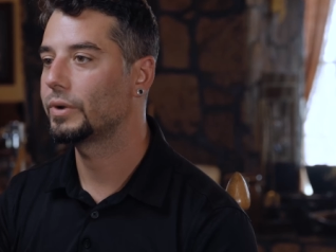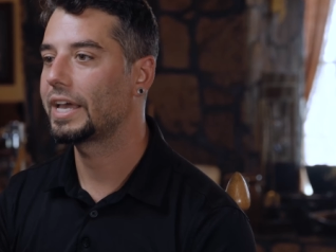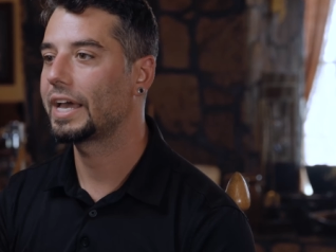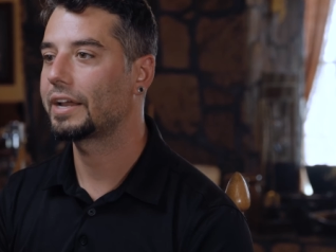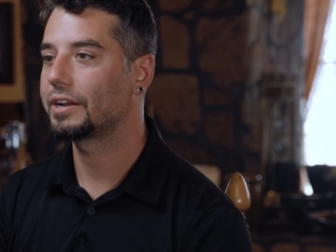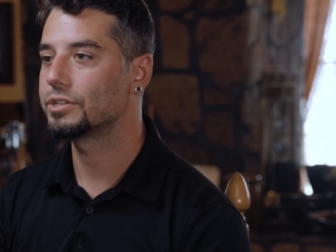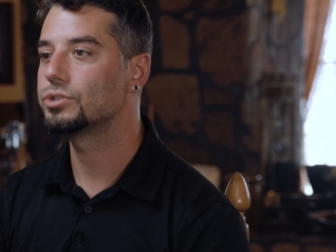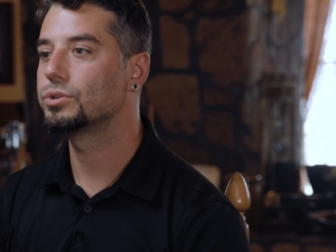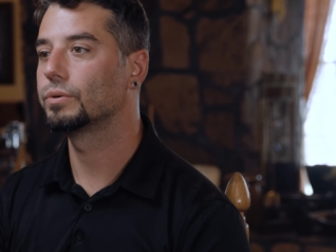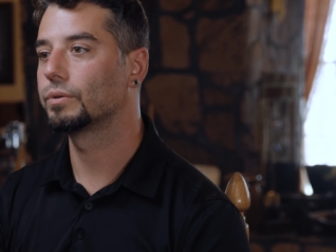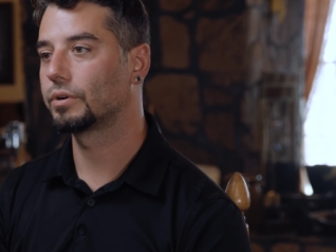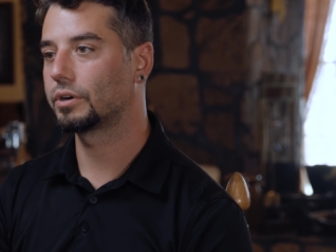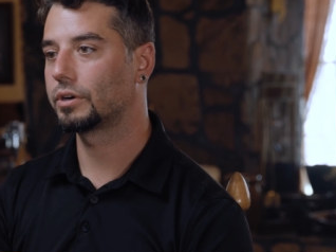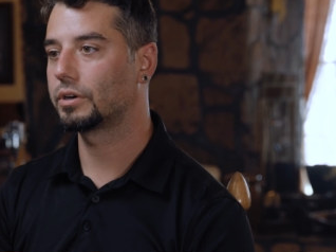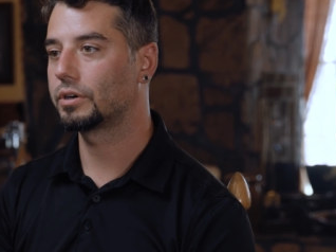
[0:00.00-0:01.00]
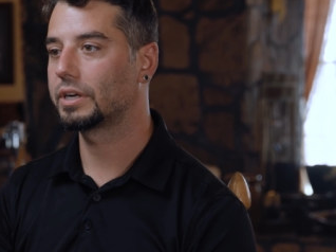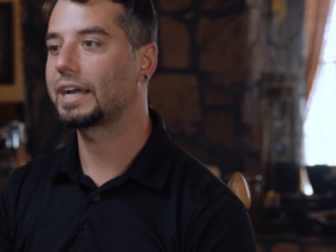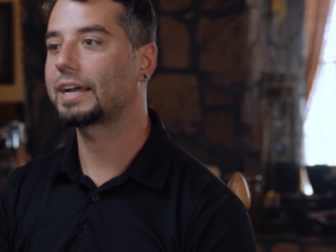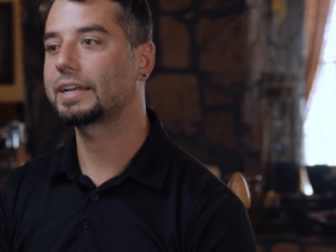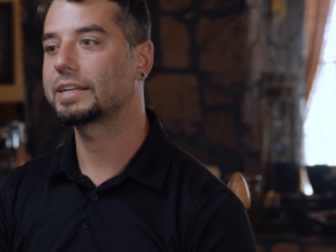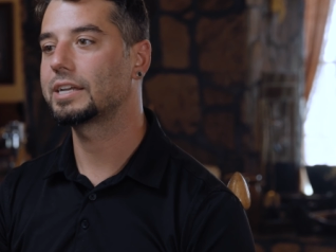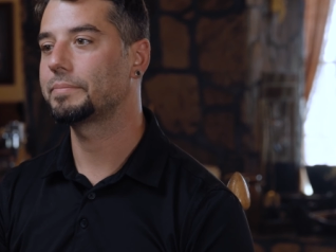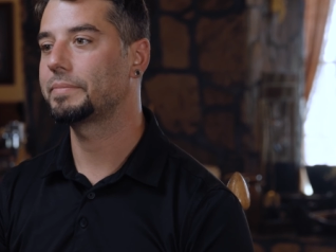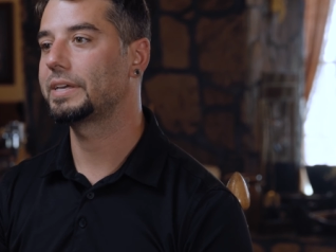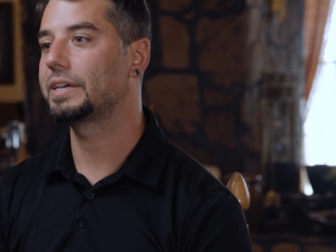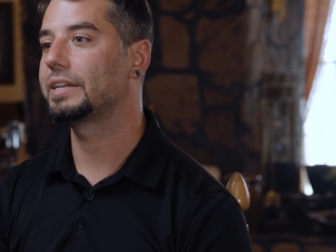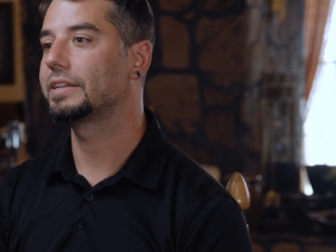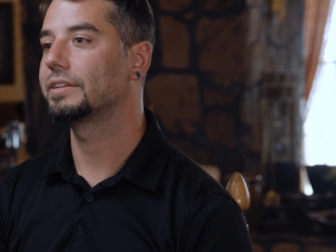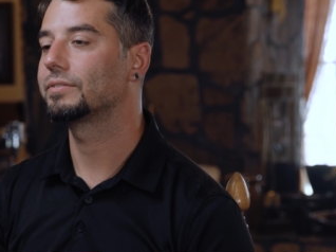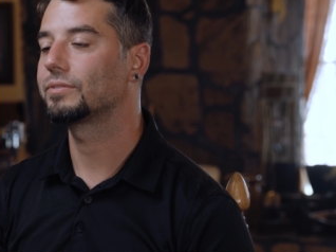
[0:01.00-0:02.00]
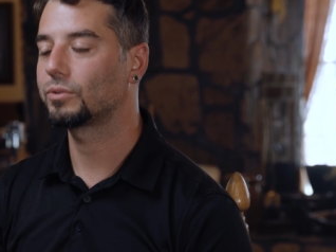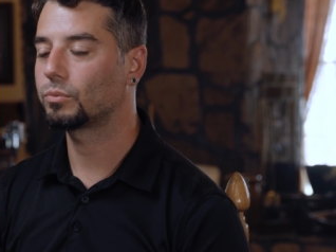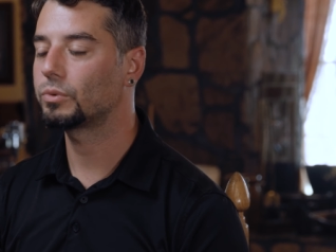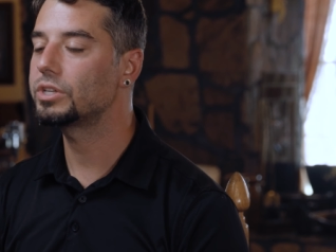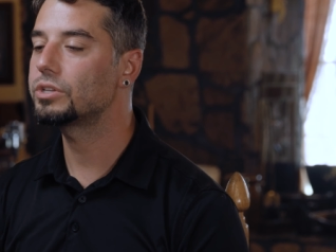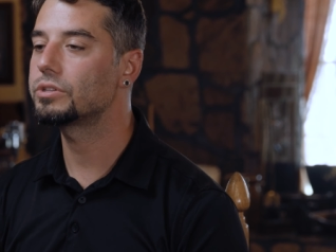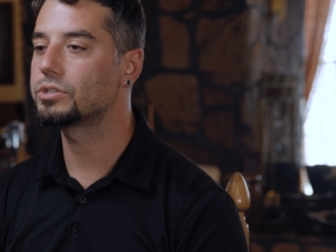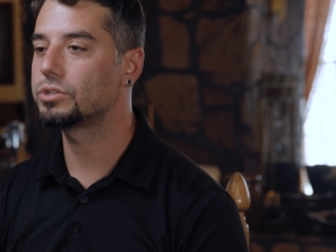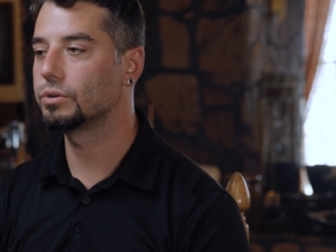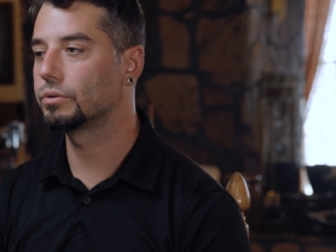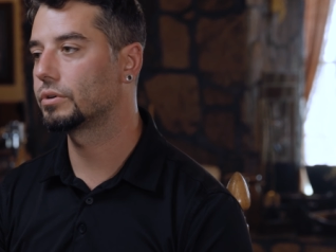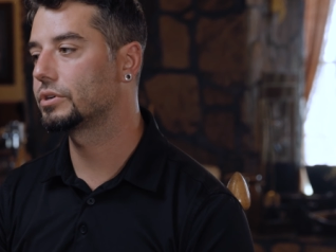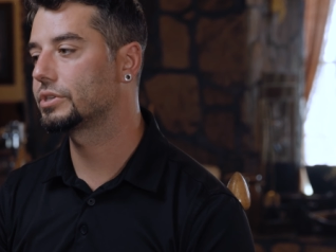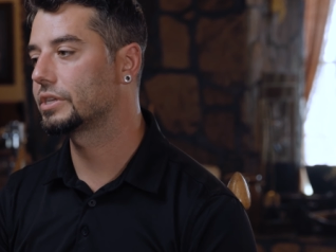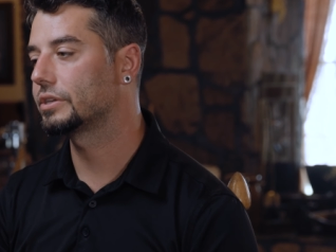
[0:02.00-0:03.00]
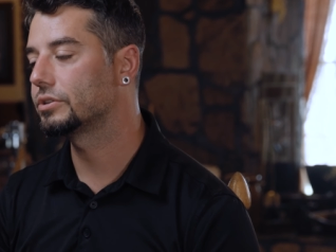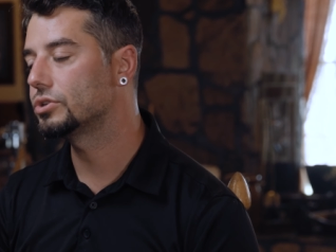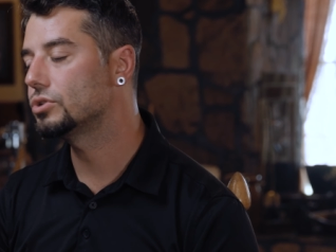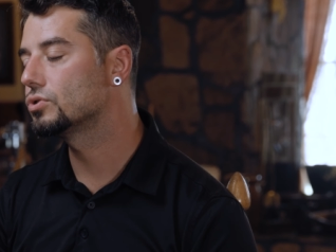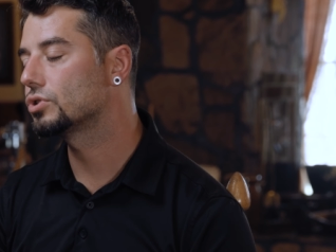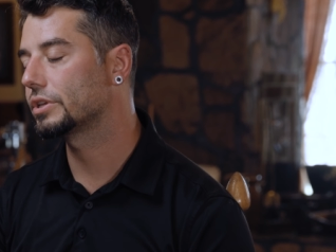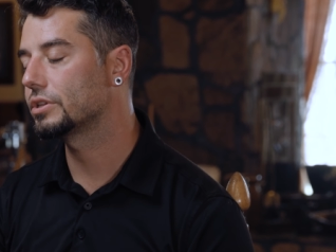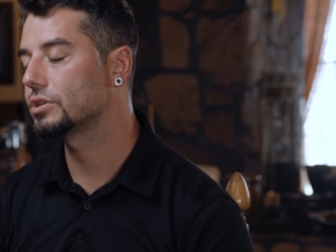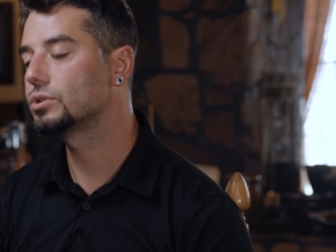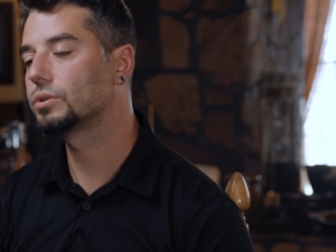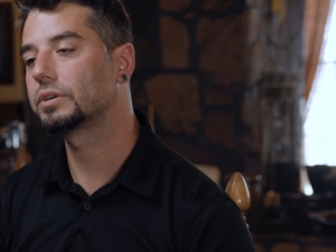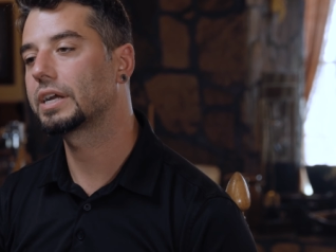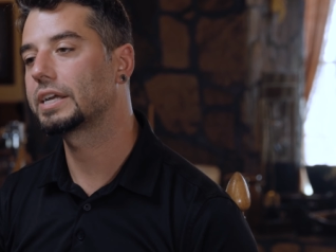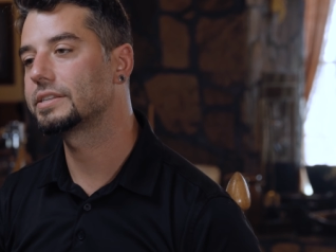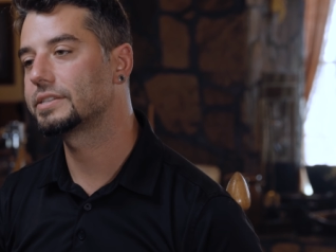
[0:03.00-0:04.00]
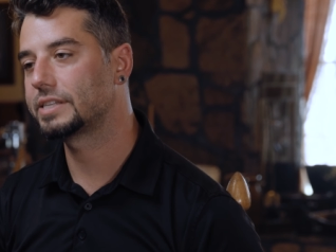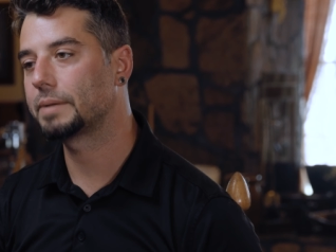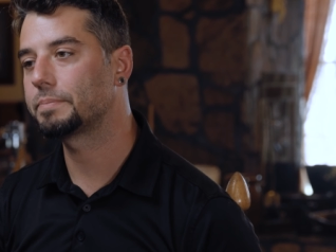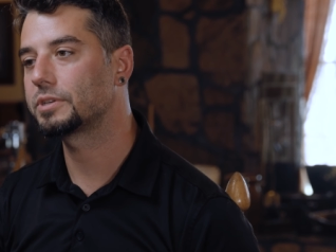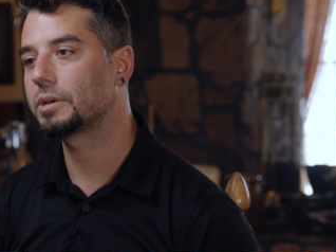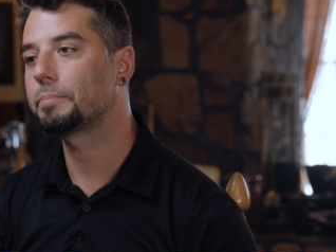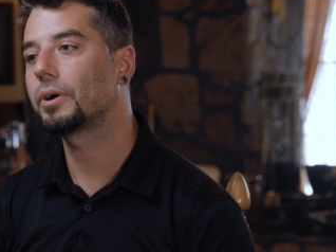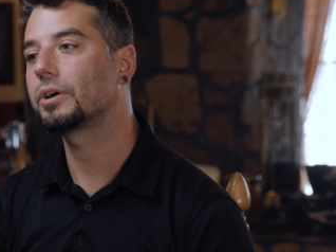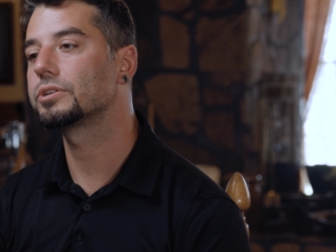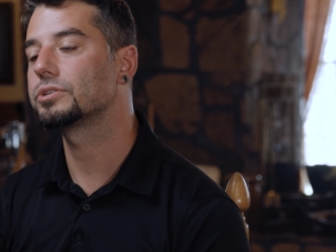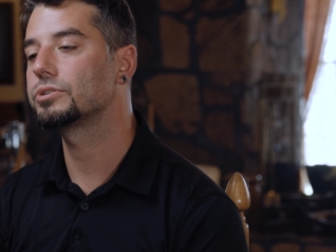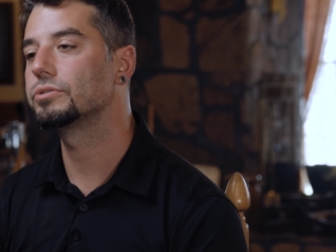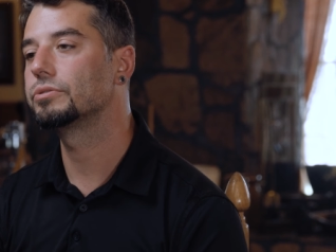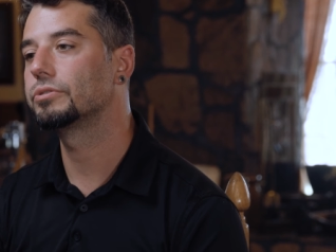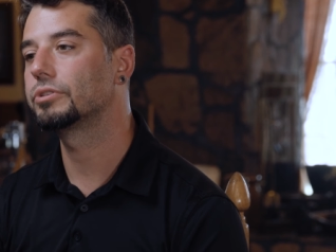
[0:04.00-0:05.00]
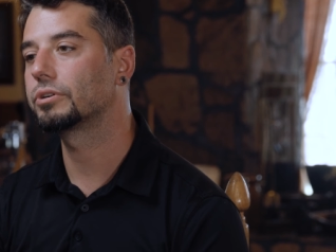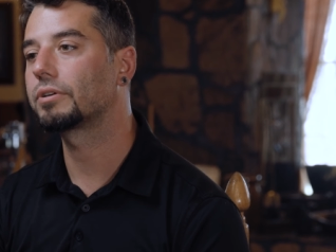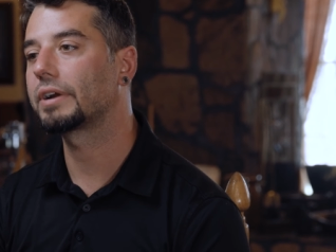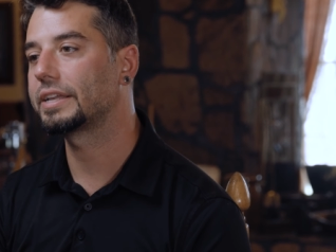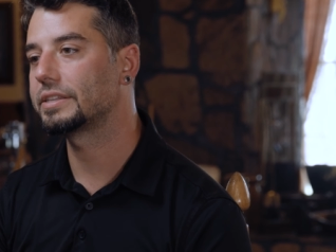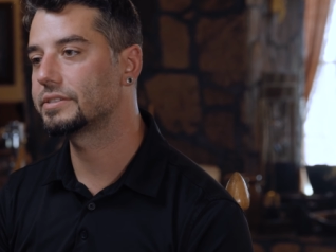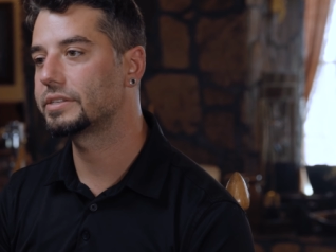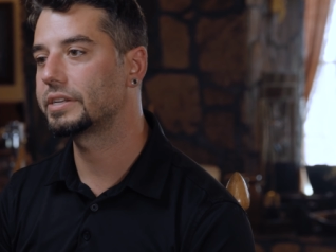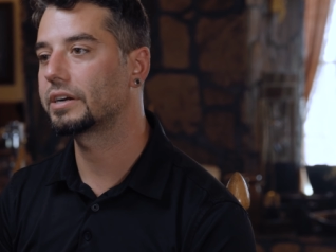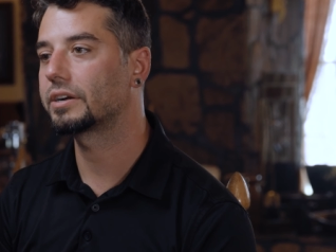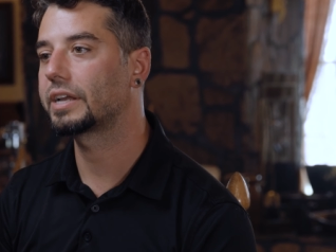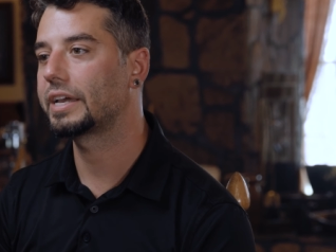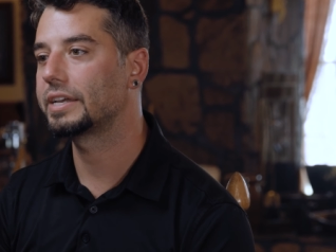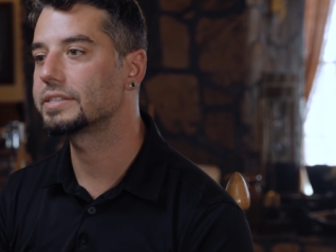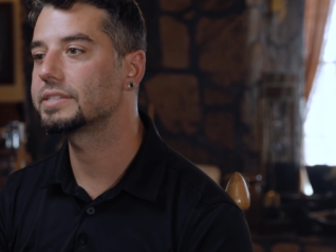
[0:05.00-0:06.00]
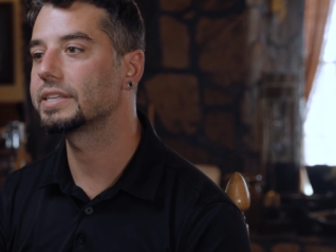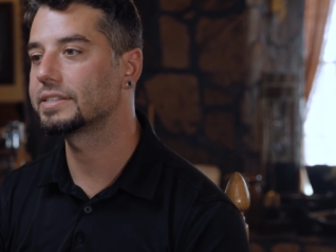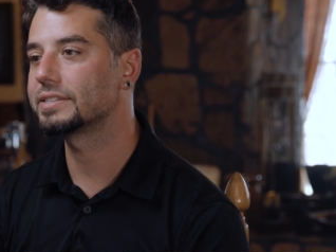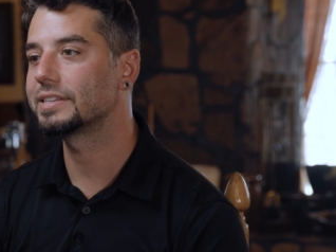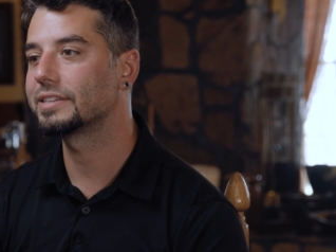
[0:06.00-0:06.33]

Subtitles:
We had a tour guide come in, and we do the tours, and usually the tour guide steps up onto the grand staircase that's